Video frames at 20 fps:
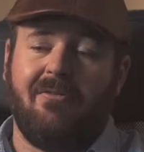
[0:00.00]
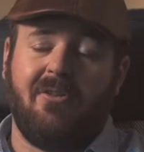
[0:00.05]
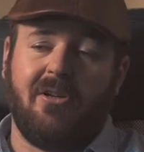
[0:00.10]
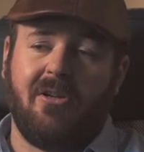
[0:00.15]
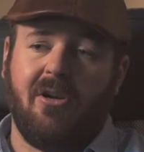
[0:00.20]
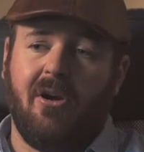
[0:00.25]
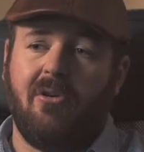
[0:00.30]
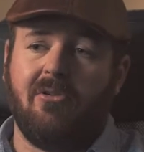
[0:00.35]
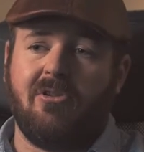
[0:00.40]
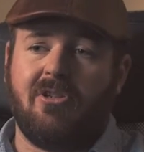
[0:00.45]
of the
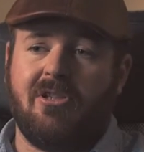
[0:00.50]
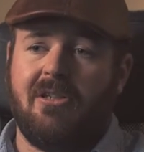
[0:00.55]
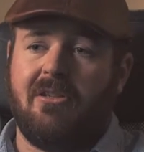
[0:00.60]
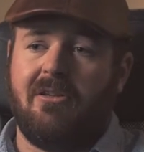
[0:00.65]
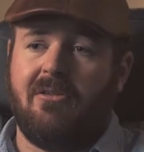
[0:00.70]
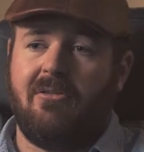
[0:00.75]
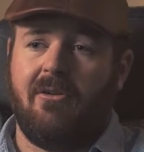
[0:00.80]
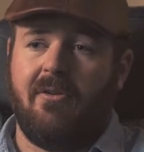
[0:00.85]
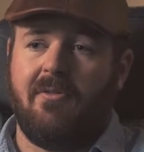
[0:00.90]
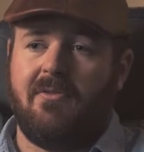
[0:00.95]
culture
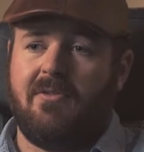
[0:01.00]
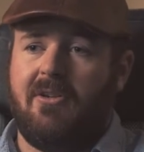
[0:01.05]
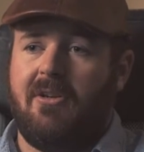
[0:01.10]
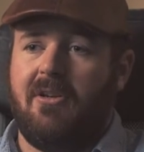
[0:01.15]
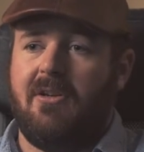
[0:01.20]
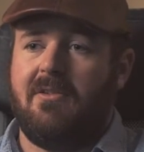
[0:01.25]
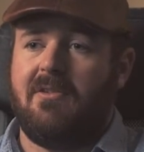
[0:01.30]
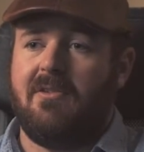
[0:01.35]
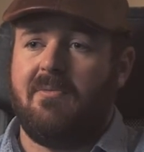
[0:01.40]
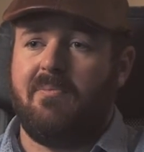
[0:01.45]
that the Grove
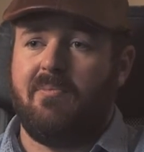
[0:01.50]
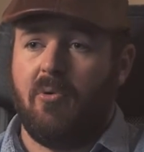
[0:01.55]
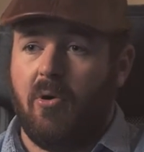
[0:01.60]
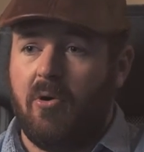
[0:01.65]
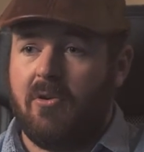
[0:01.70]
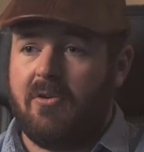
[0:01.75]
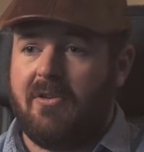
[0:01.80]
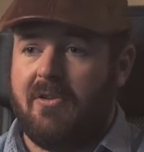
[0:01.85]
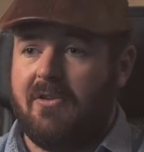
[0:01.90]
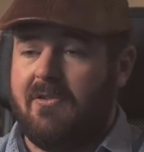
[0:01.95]
Studios has
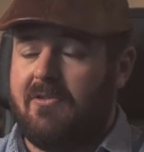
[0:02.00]
brought to